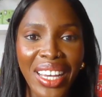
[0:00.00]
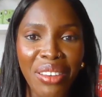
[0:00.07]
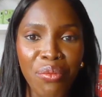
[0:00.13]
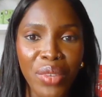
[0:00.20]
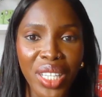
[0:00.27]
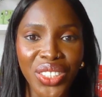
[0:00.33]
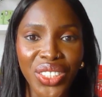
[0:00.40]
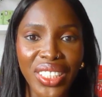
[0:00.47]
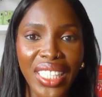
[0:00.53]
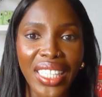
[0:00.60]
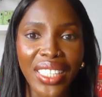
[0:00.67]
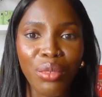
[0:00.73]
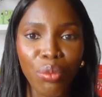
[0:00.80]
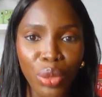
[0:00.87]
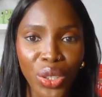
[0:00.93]
I have mentioned
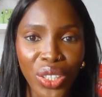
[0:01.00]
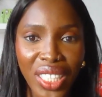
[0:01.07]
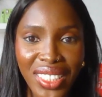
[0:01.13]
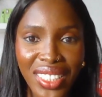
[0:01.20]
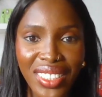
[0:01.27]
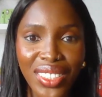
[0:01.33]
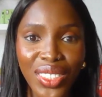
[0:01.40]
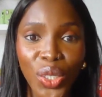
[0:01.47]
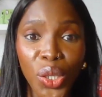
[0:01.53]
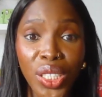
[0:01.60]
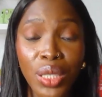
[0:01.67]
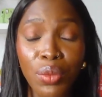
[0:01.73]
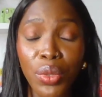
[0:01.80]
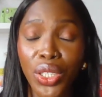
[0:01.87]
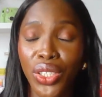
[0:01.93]
that the book is in
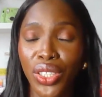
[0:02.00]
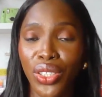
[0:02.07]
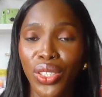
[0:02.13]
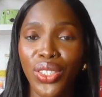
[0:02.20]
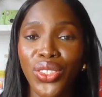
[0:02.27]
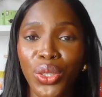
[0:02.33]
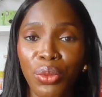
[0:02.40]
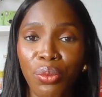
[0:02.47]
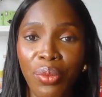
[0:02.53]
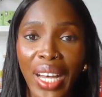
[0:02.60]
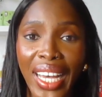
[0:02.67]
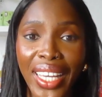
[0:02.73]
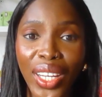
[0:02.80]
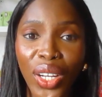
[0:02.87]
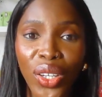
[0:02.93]
stores, but you can also
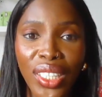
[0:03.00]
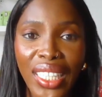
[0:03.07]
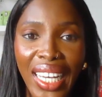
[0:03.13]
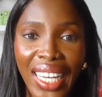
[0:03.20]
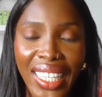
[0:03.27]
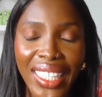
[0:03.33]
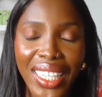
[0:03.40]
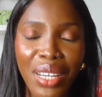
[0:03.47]
buy it online.